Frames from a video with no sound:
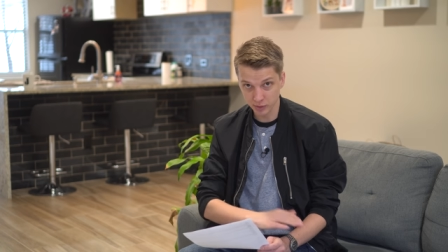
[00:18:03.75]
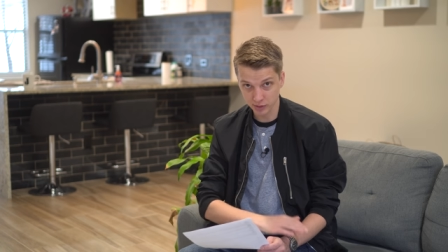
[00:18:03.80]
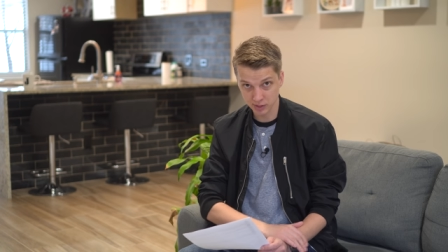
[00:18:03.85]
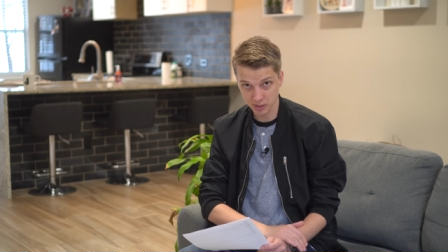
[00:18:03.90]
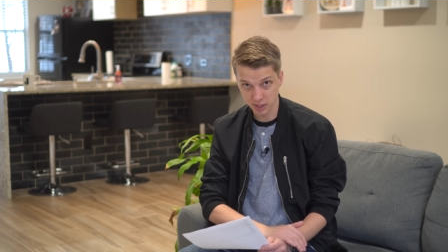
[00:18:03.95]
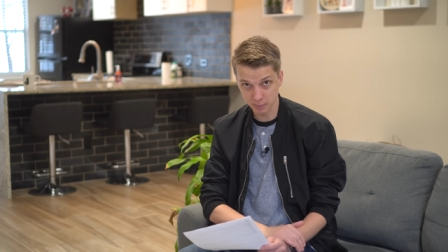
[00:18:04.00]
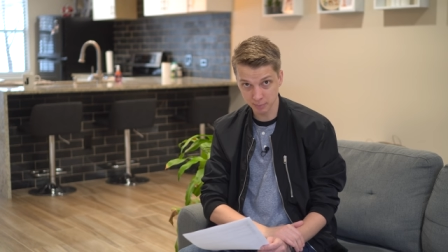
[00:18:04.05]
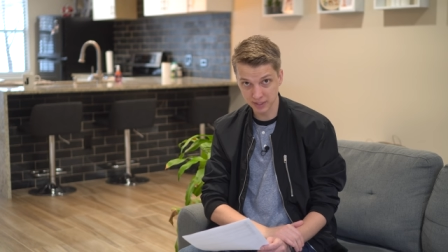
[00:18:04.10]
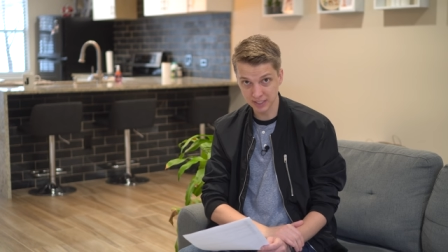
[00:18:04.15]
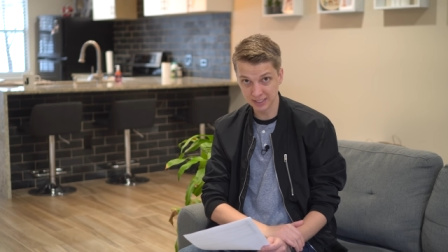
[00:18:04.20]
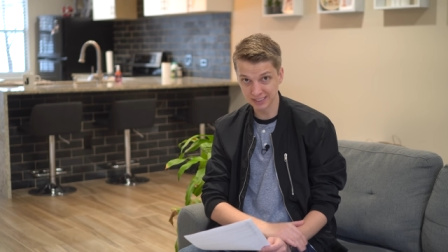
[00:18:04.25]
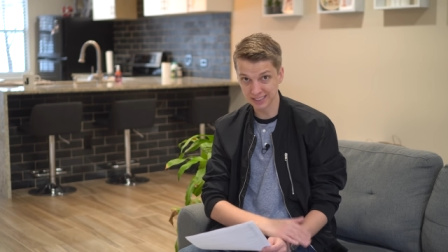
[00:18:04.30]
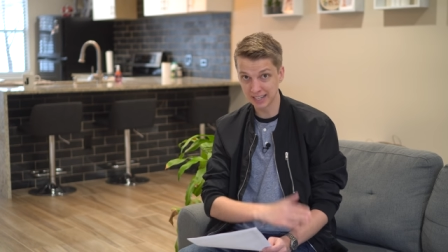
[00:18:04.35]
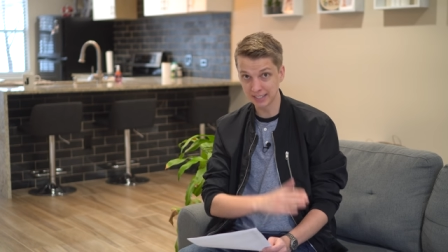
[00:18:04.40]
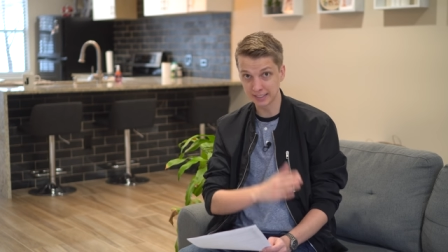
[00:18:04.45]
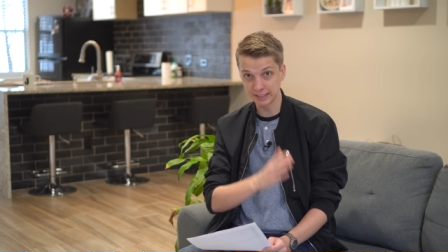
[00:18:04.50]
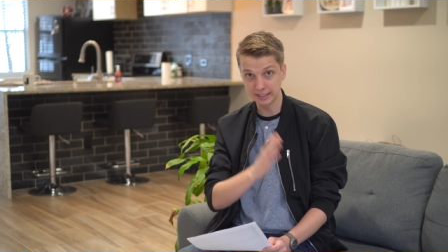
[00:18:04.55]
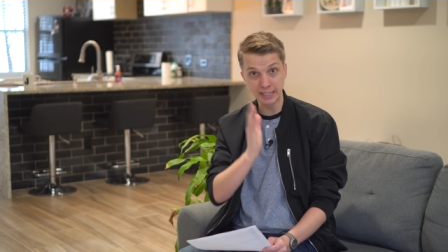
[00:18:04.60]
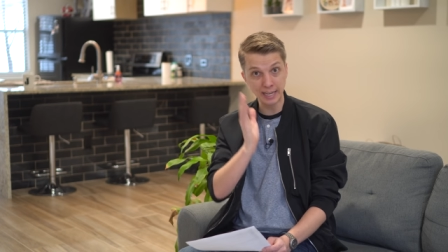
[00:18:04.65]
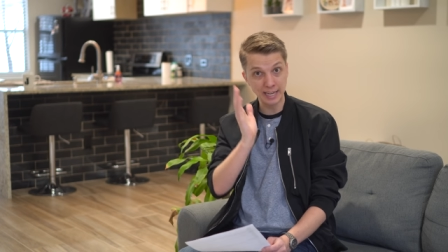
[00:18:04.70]
with something
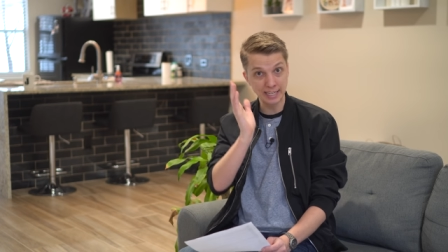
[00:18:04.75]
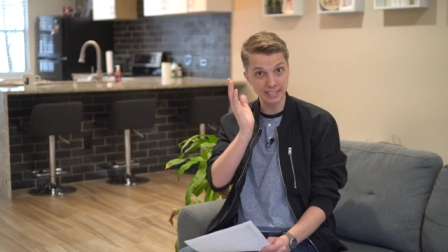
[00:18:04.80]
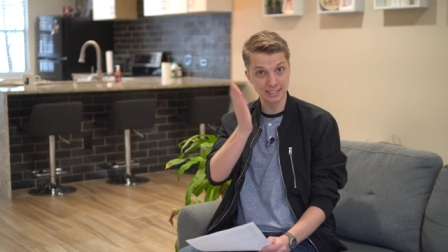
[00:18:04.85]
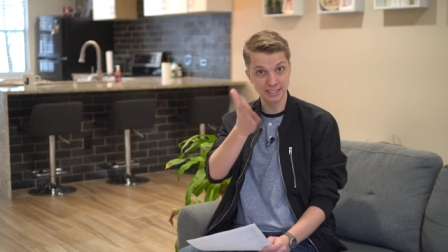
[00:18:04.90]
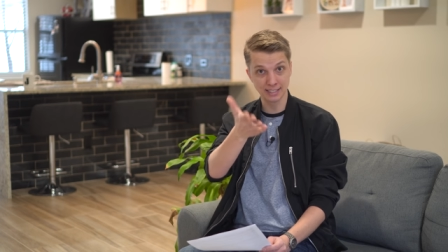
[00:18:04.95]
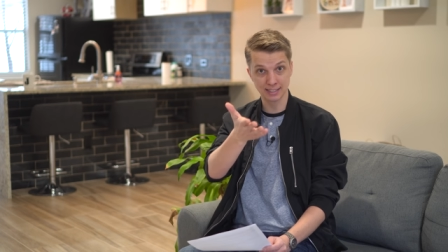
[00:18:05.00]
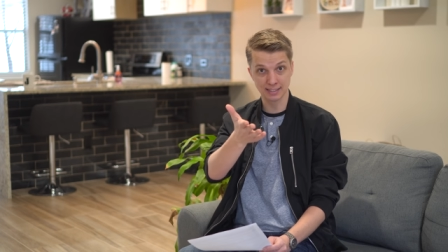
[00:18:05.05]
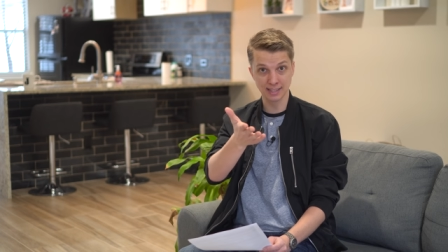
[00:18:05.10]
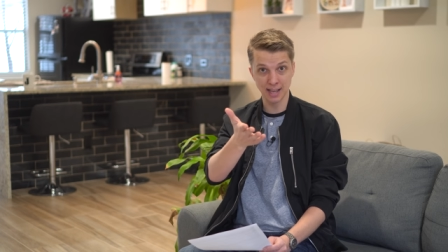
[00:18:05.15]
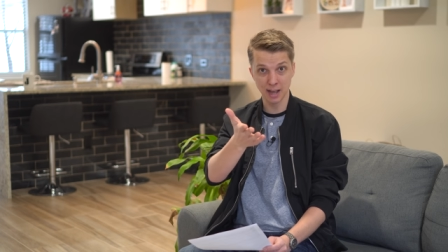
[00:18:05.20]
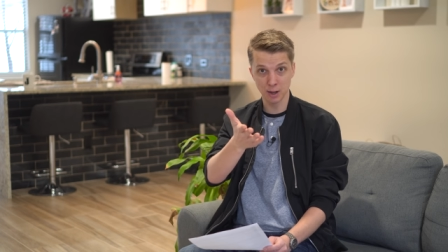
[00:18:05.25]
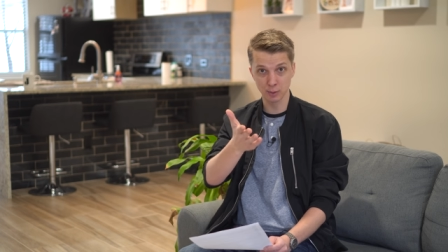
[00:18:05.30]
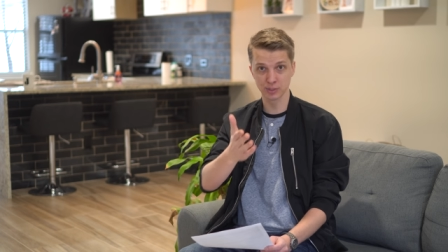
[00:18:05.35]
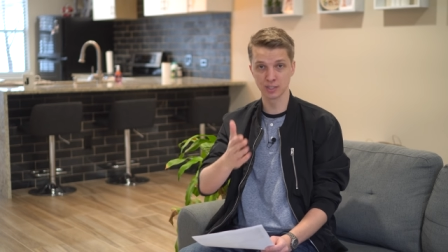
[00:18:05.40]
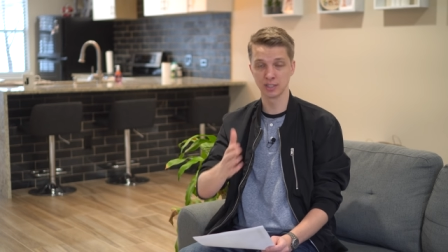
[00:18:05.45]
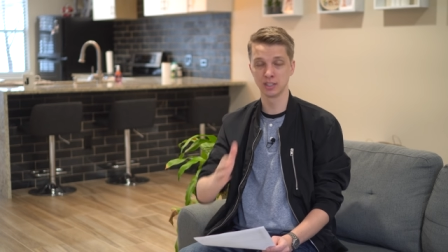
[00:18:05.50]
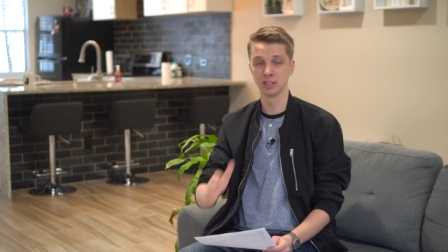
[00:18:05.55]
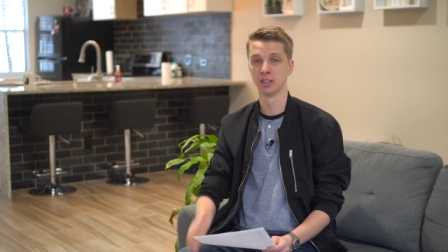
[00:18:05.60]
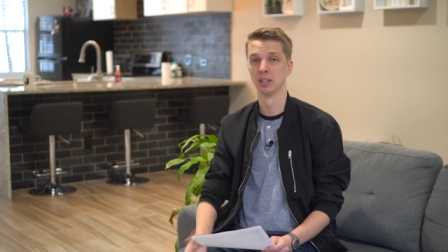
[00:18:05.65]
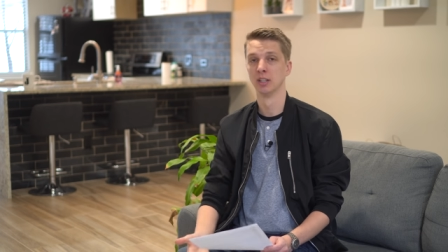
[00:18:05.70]
like the
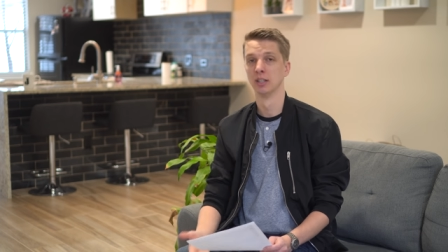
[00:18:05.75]
A6000,